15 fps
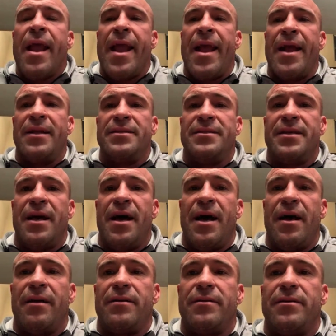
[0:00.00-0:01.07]
And
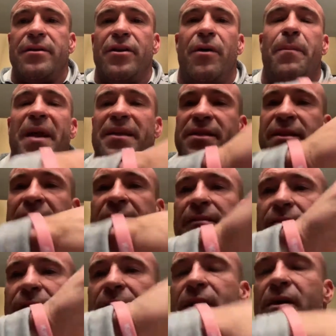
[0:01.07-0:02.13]

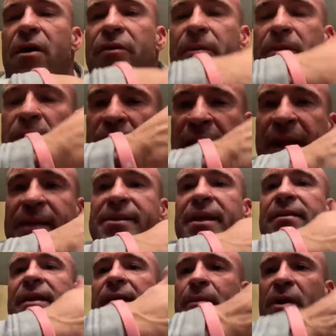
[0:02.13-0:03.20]
basically they called the
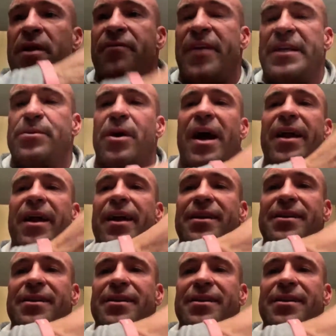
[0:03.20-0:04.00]
police and they put it on Facebook.